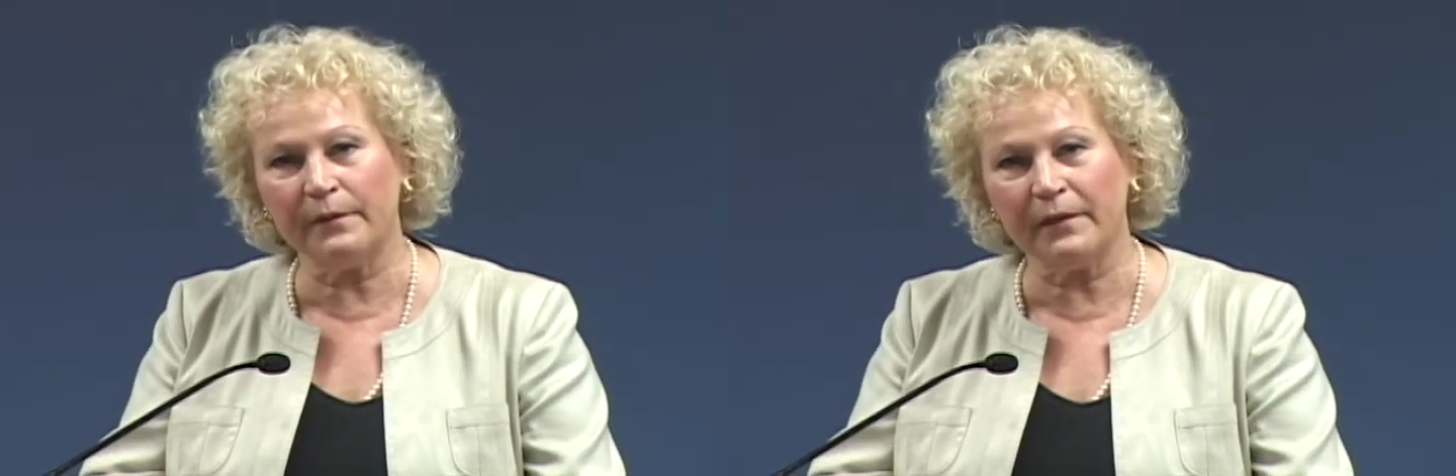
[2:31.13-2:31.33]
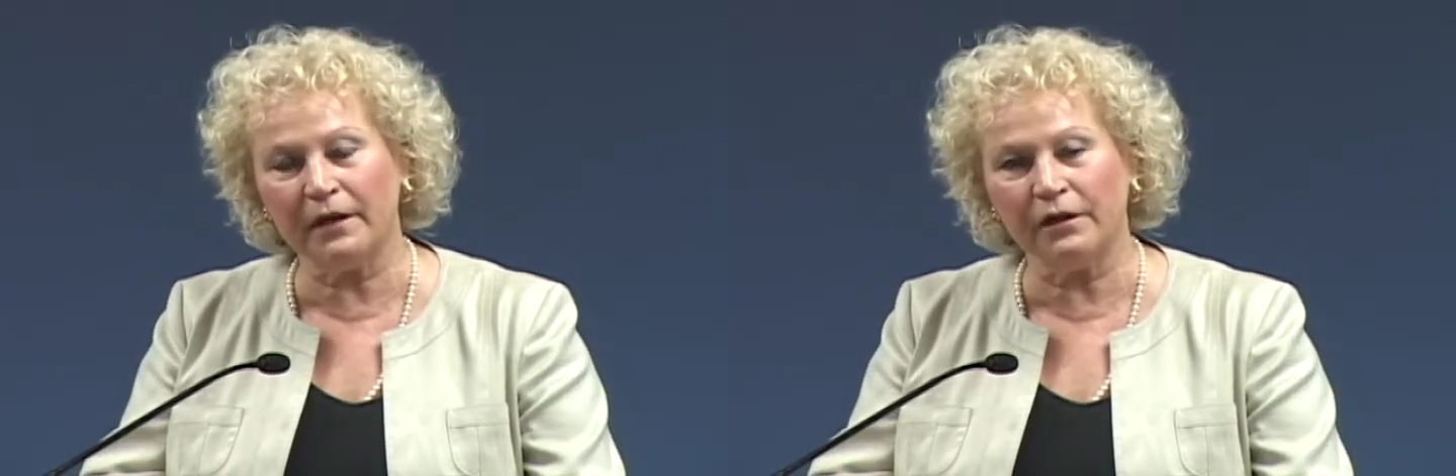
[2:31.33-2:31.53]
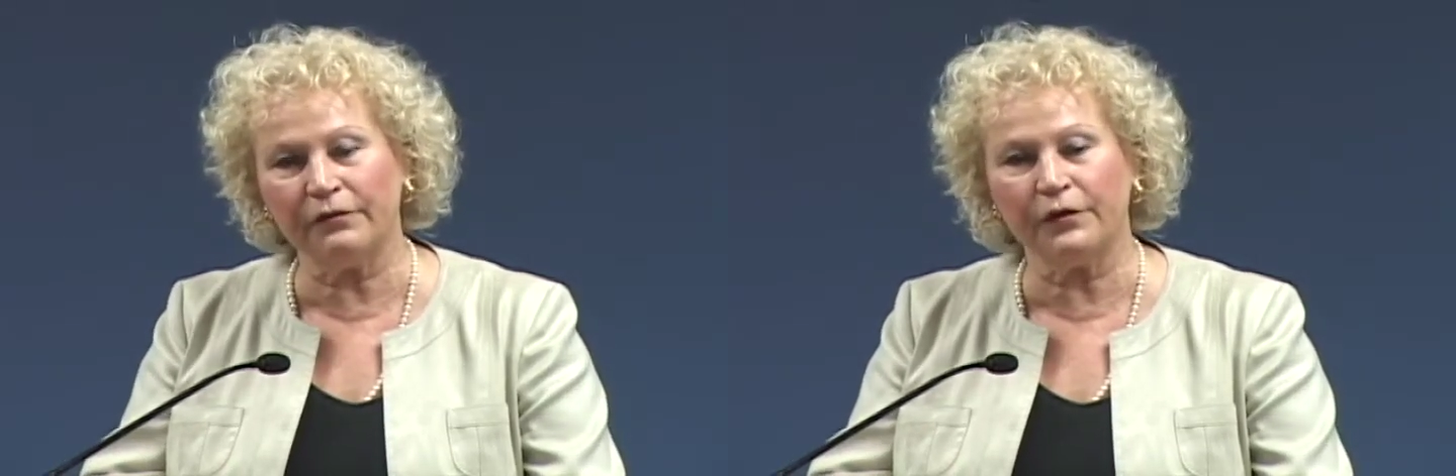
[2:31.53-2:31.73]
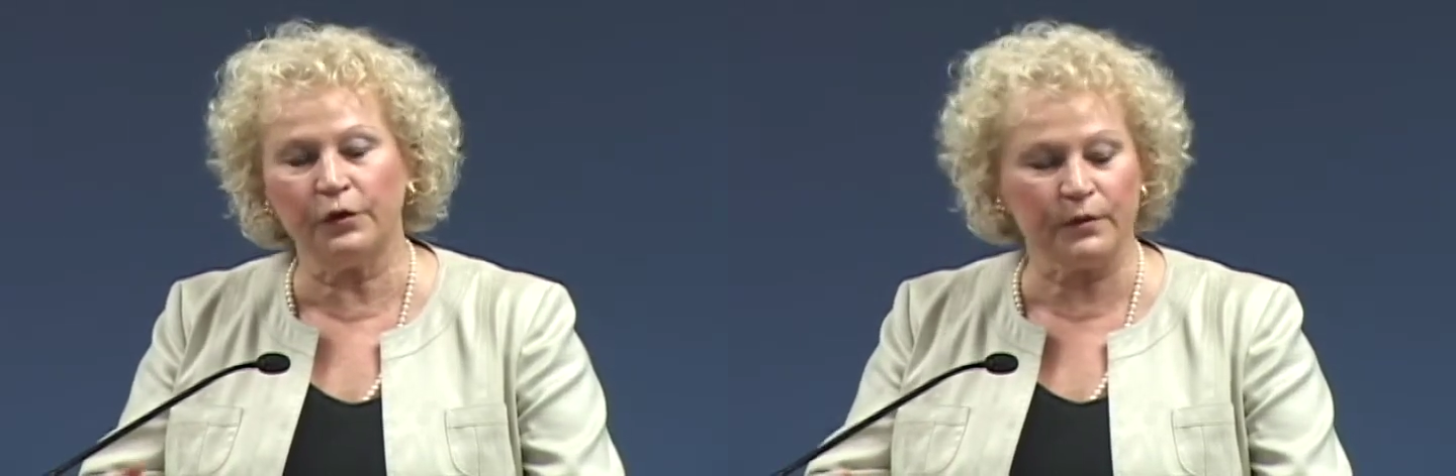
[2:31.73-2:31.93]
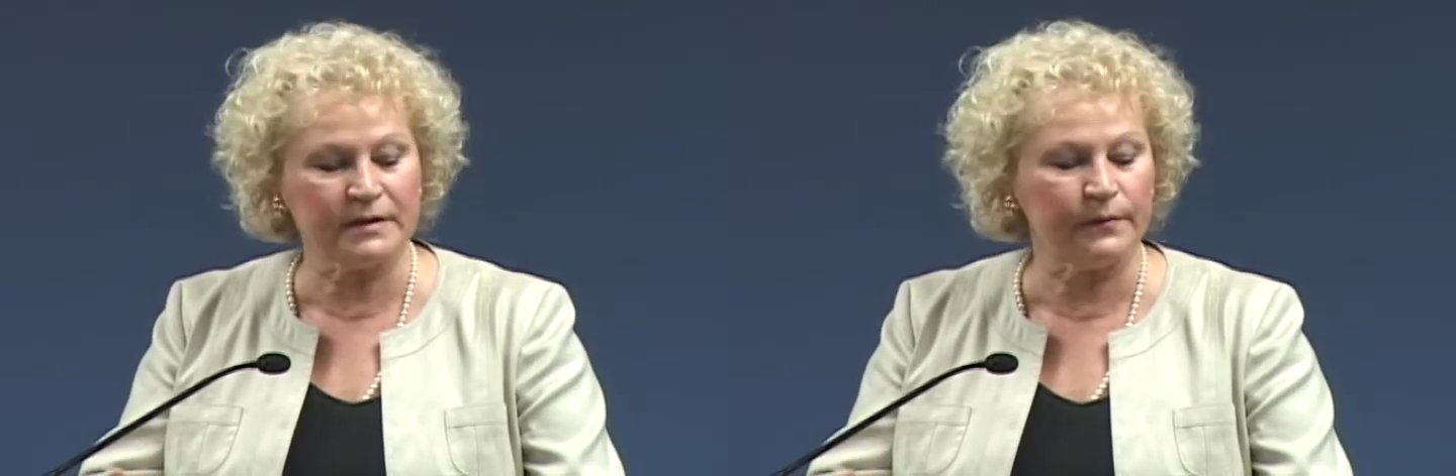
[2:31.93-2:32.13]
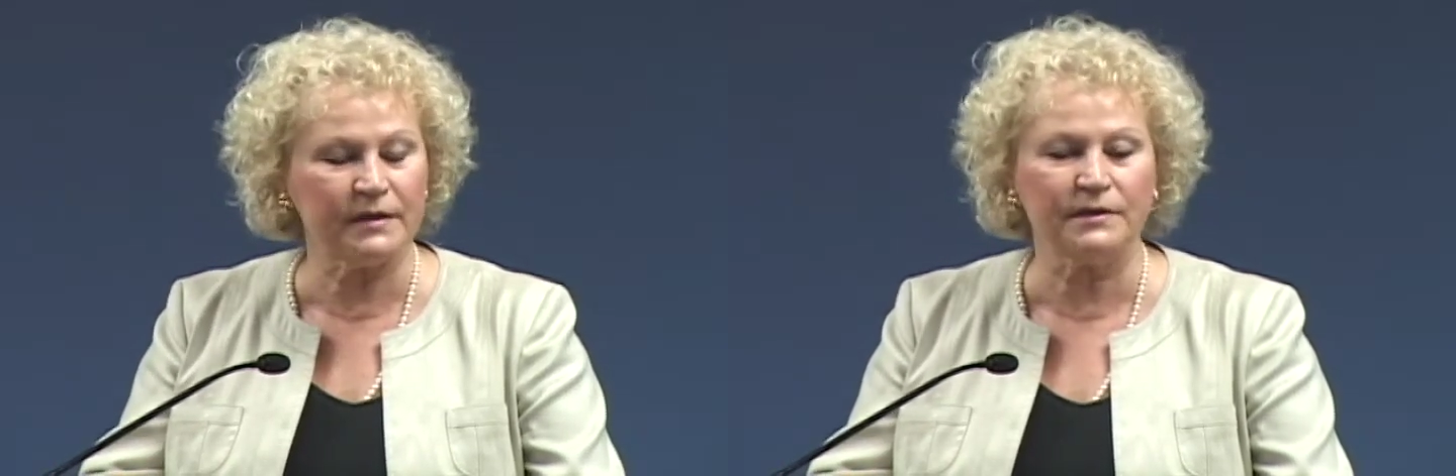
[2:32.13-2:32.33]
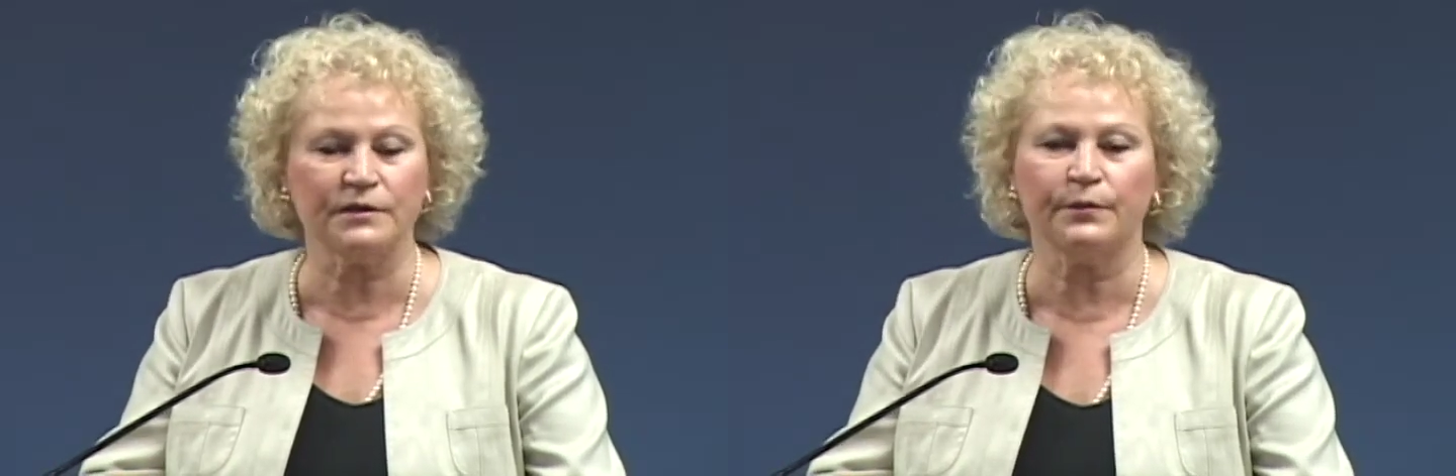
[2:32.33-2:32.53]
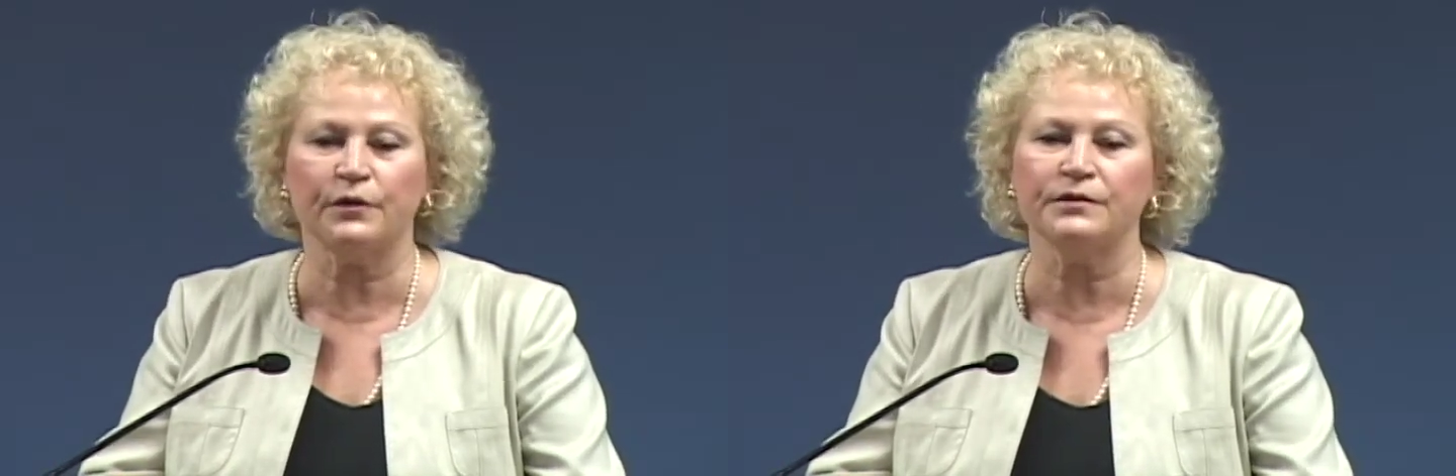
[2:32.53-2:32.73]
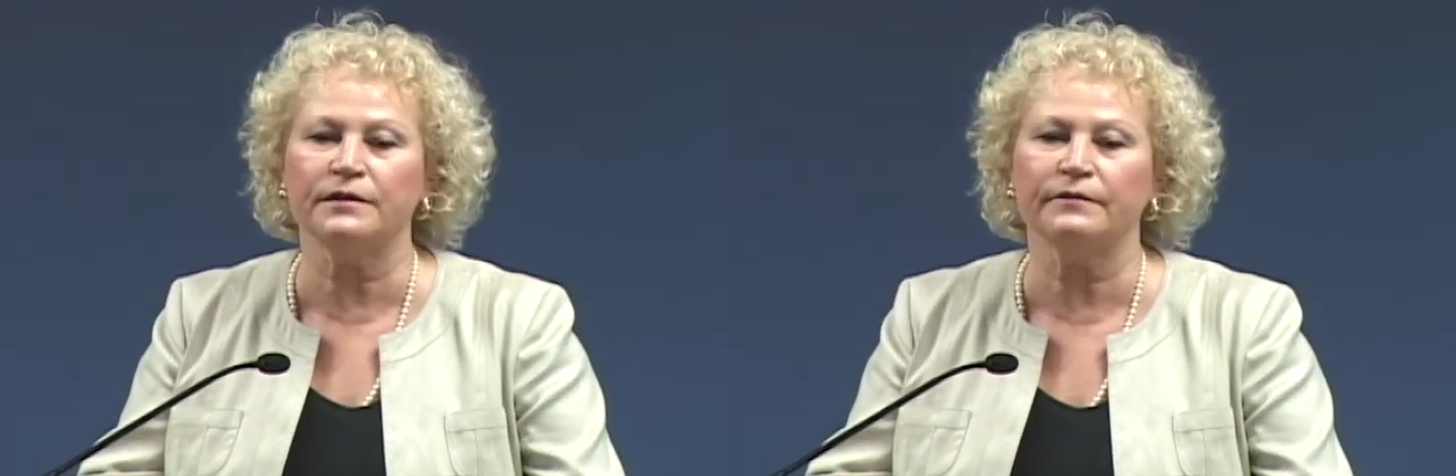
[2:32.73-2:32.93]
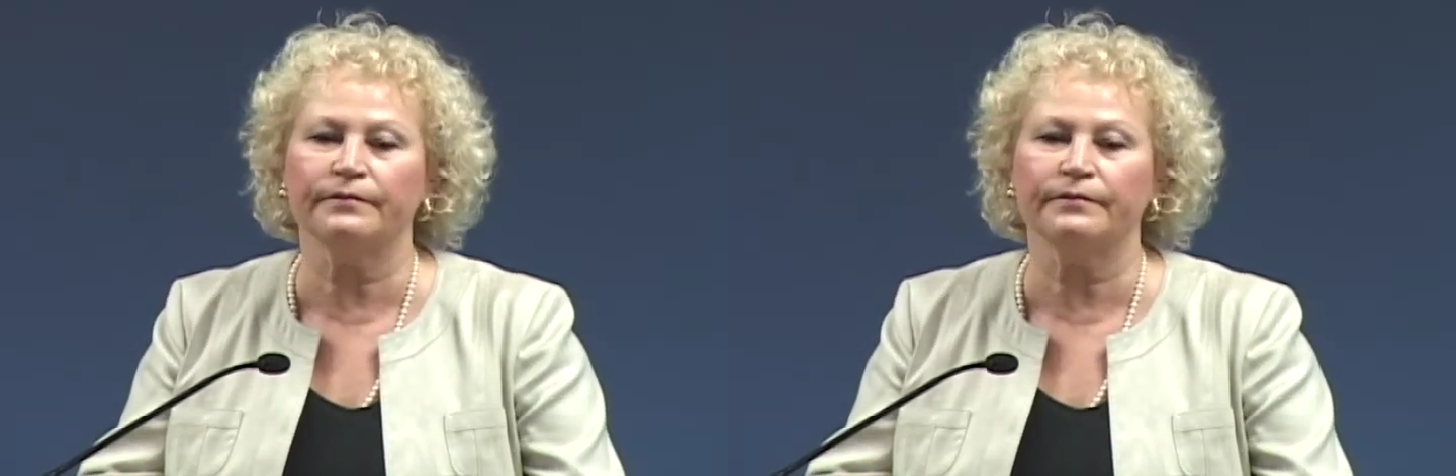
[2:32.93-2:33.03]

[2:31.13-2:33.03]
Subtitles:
meaning for you as a business person.